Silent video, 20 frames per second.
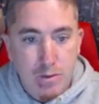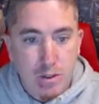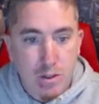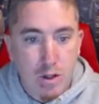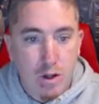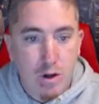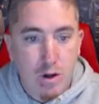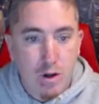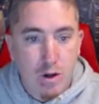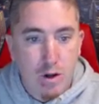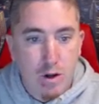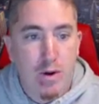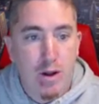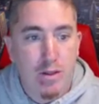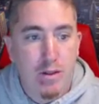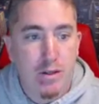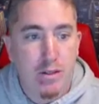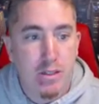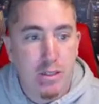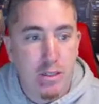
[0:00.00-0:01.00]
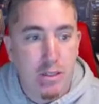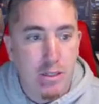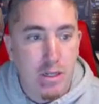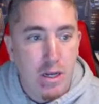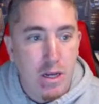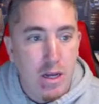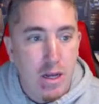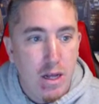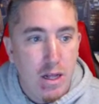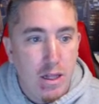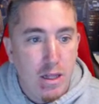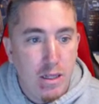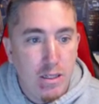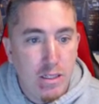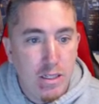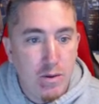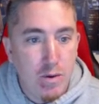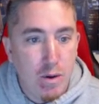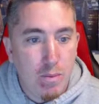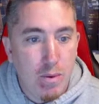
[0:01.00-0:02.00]
Close parentheses. Let's
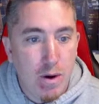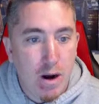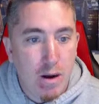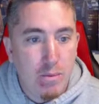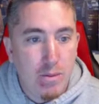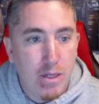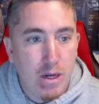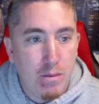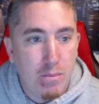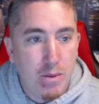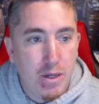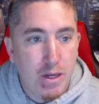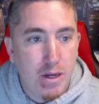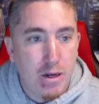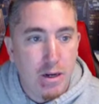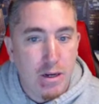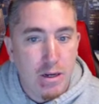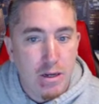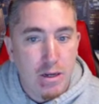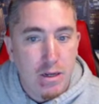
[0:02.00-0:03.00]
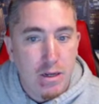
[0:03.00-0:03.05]
see what pops up here.